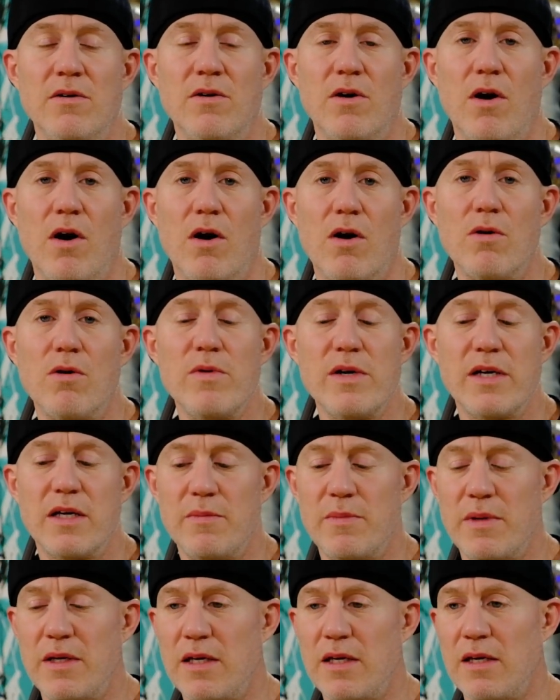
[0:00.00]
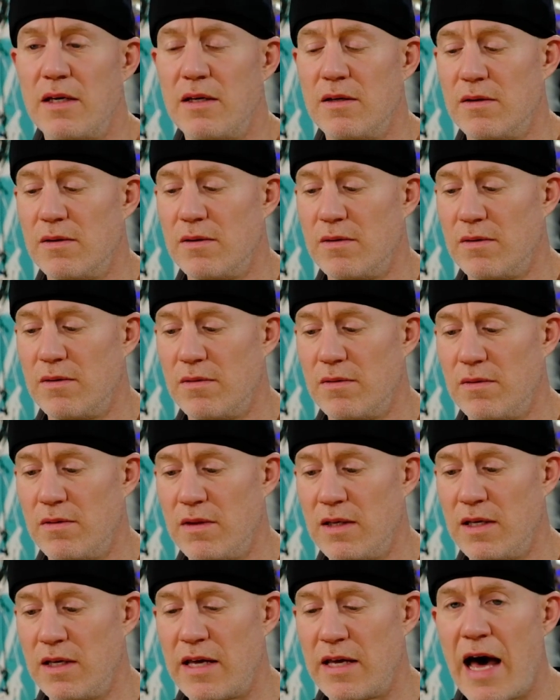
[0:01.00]
or we can be
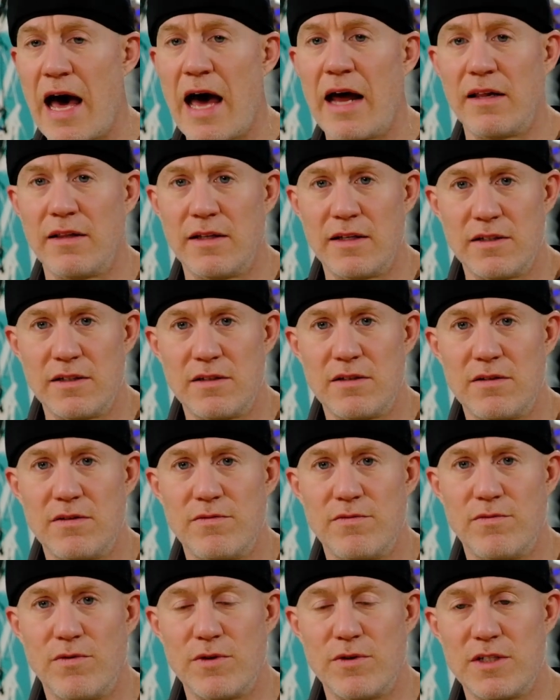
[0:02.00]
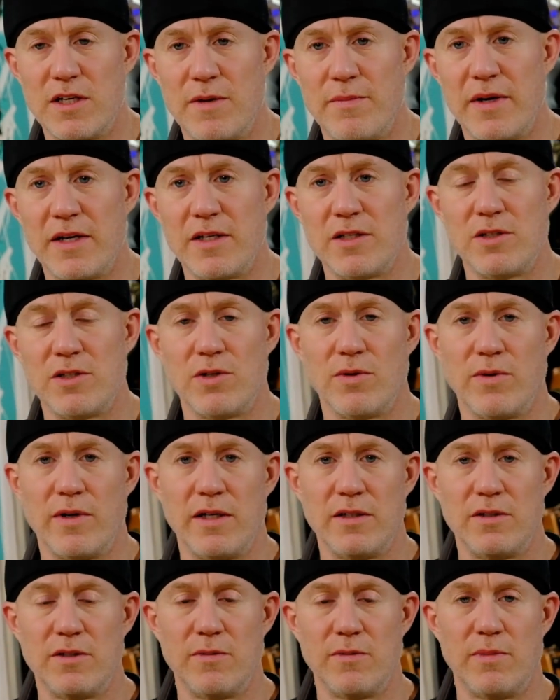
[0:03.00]
the catalyst for somebody's
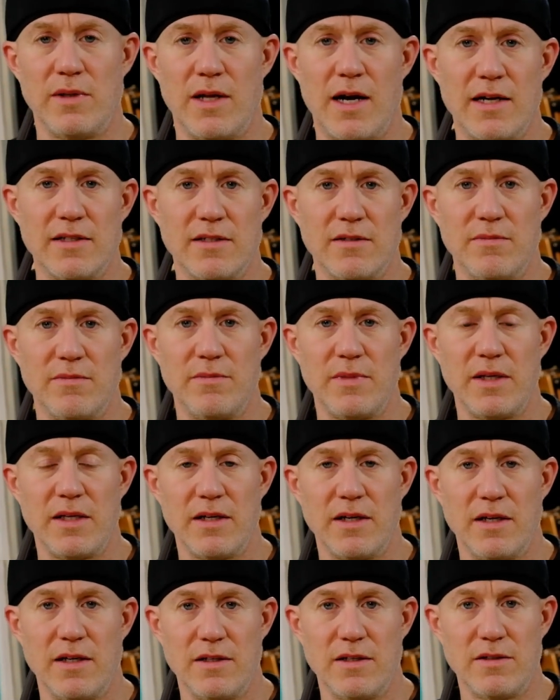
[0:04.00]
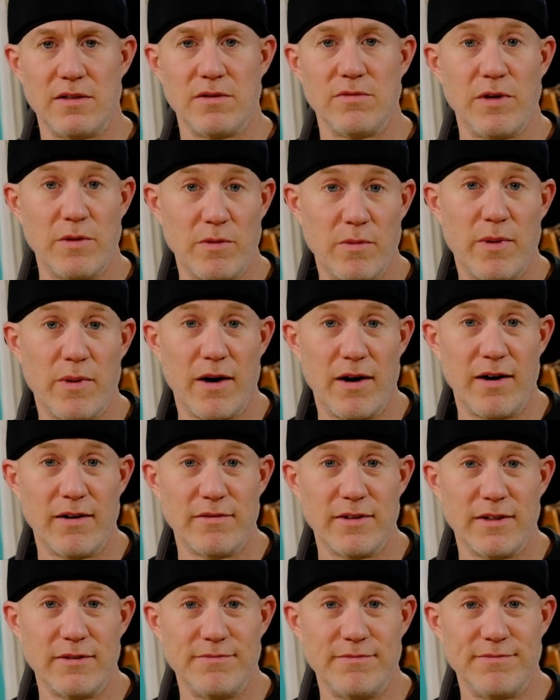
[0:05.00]
story to blossom because we were part
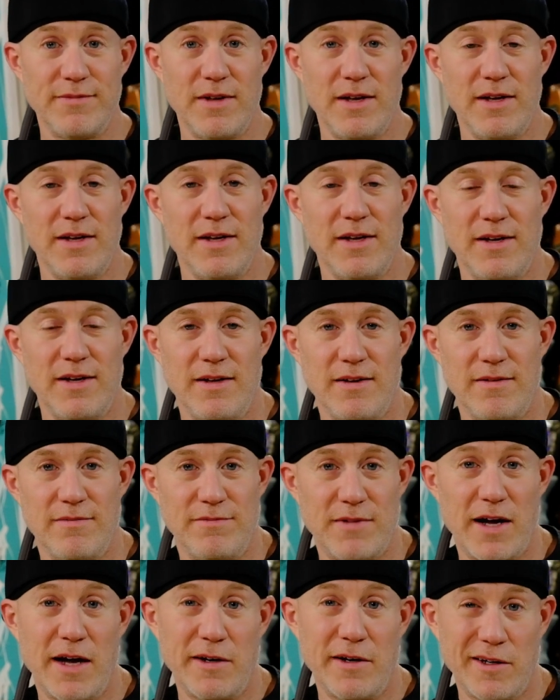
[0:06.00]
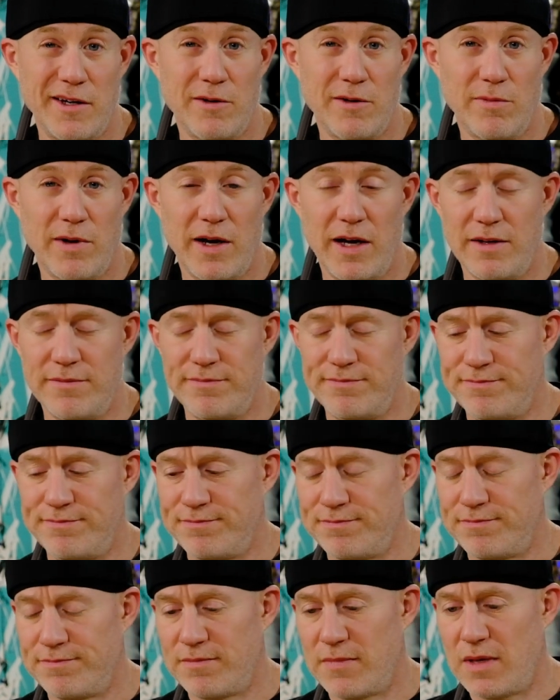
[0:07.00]
of it, not in a good way.
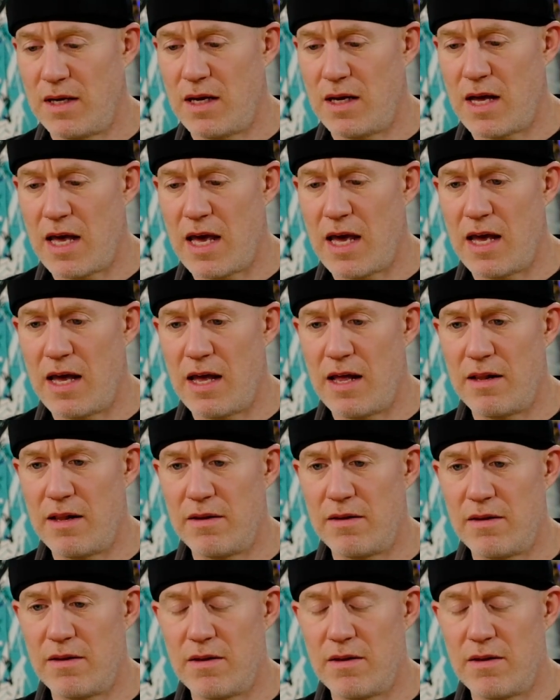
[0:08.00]
And